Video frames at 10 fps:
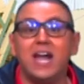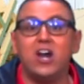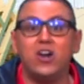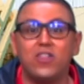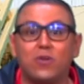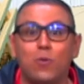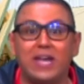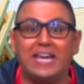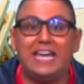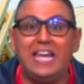
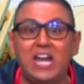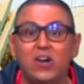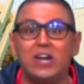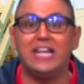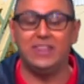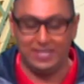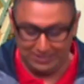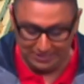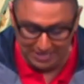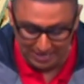earthquake here in the
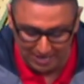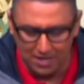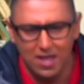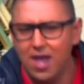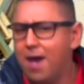city.